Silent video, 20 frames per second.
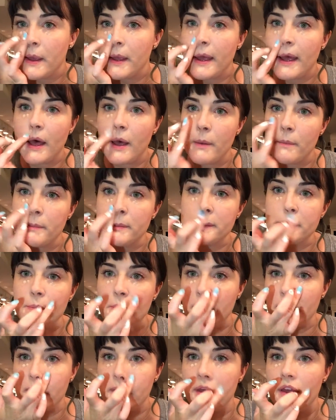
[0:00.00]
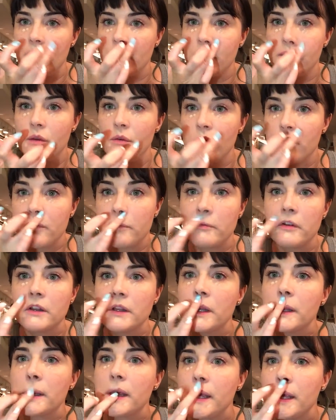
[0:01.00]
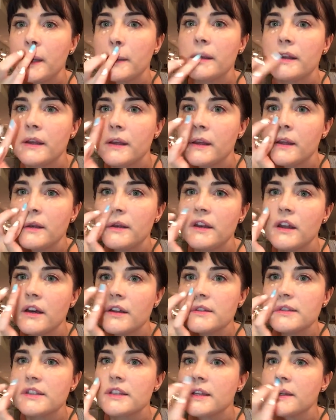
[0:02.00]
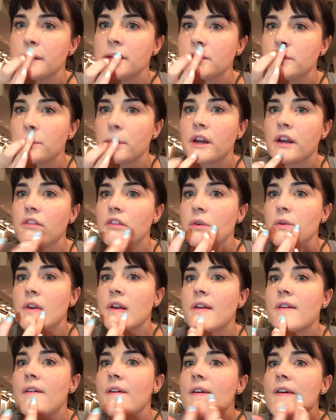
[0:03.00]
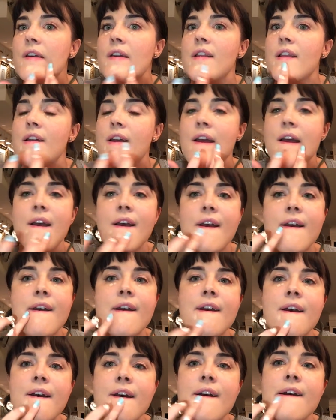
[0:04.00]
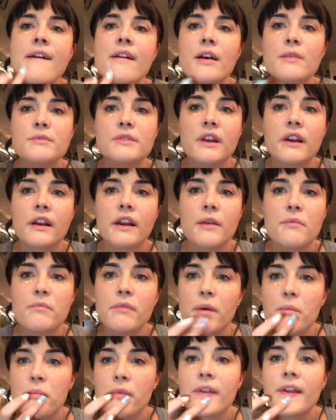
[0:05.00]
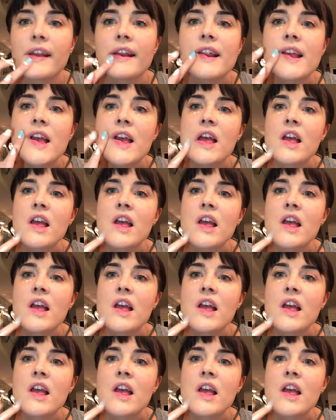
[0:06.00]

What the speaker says: helps with youthful looking nonsense, whatever you want to call it. I'm sorry, I'm mumbling.